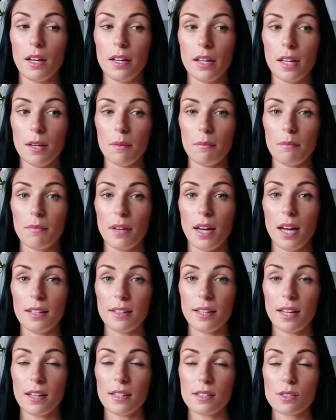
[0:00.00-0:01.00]
and
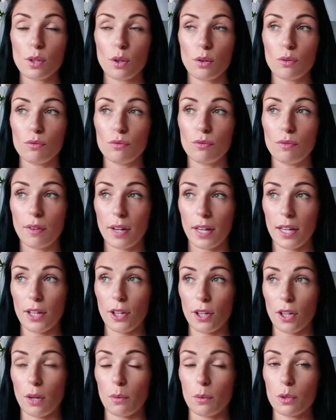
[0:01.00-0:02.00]
that's really
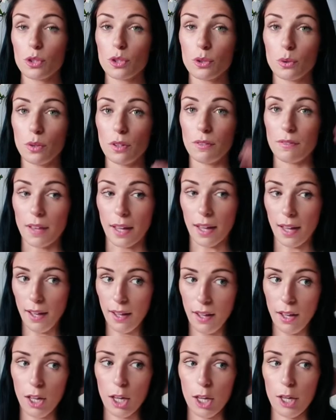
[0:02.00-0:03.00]
good. I watched all of that,
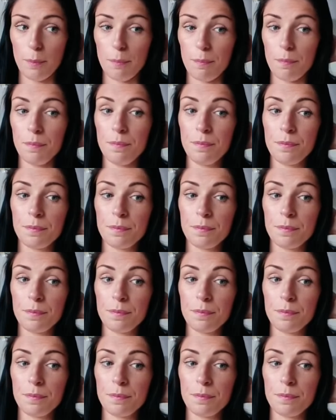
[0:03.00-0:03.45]
and